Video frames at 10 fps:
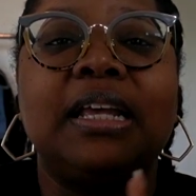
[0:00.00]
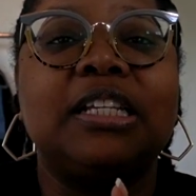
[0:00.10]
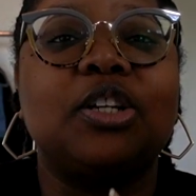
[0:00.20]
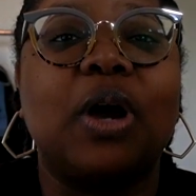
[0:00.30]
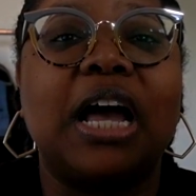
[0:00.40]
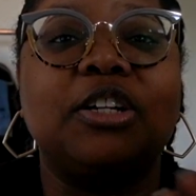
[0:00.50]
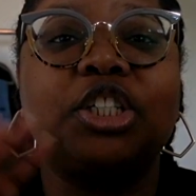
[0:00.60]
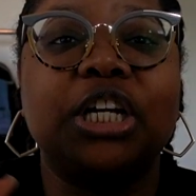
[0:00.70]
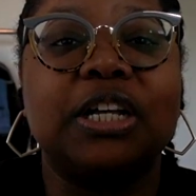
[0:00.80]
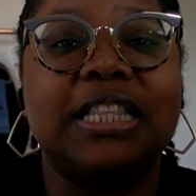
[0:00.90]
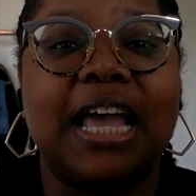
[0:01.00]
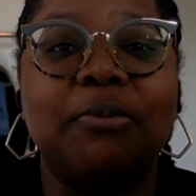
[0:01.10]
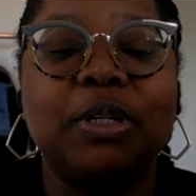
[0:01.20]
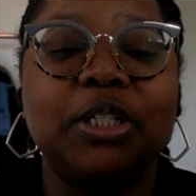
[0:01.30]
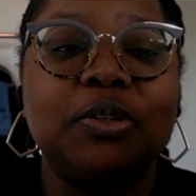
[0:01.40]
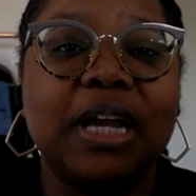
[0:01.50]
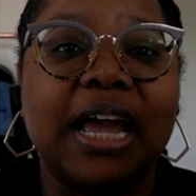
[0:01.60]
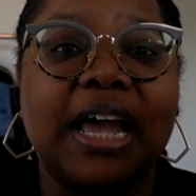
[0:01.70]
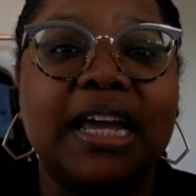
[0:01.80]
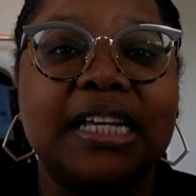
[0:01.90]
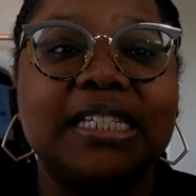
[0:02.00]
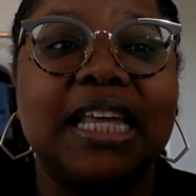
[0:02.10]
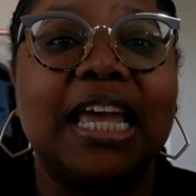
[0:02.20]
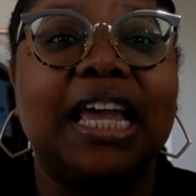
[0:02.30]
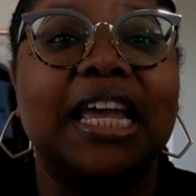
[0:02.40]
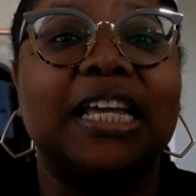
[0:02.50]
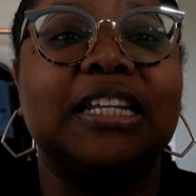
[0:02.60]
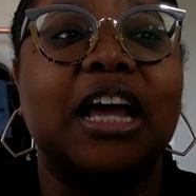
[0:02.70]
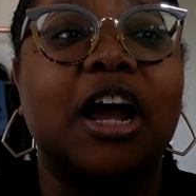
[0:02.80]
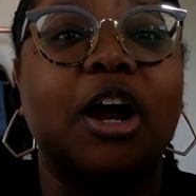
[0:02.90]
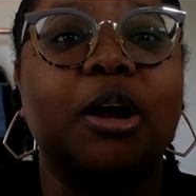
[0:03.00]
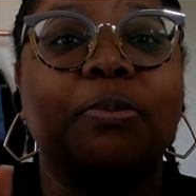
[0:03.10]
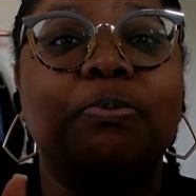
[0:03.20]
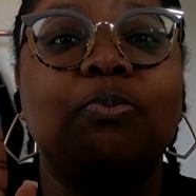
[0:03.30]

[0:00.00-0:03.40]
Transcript: So I'll share that with you guys, and I'm